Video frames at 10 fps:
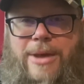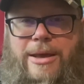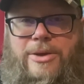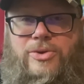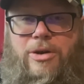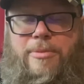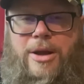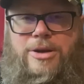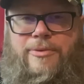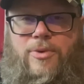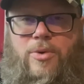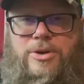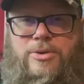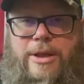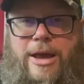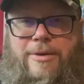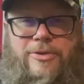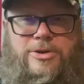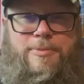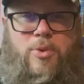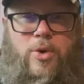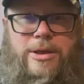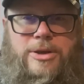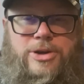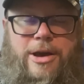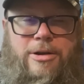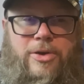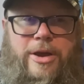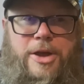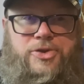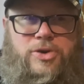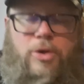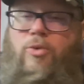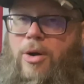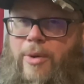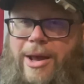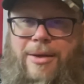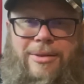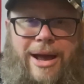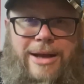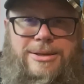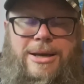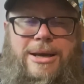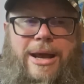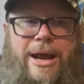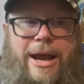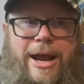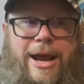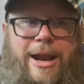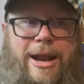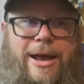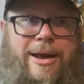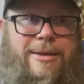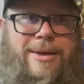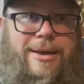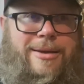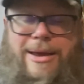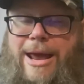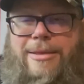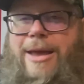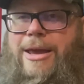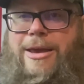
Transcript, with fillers: Thank you so much for doing that and for supporting the channel. It's growing a lot, and I, I, I can't thank you